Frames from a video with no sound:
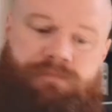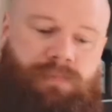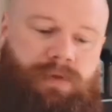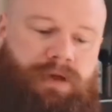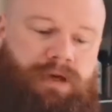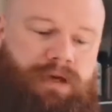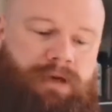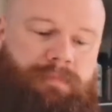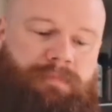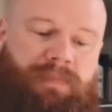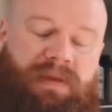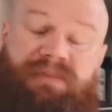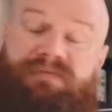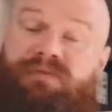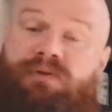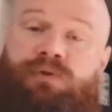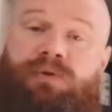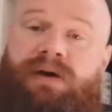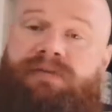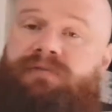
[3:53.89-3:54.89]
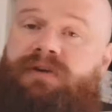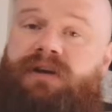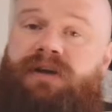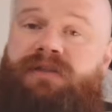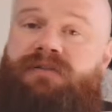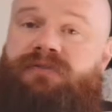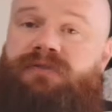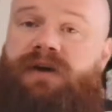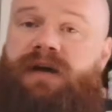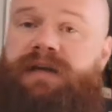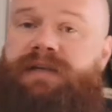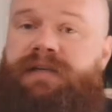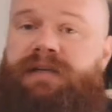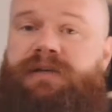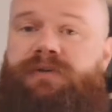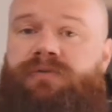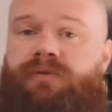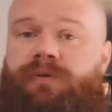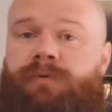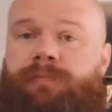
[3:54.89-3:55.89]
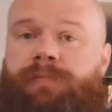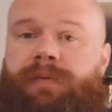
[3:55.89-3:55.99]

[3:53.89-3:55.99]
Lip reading: If you have another idea or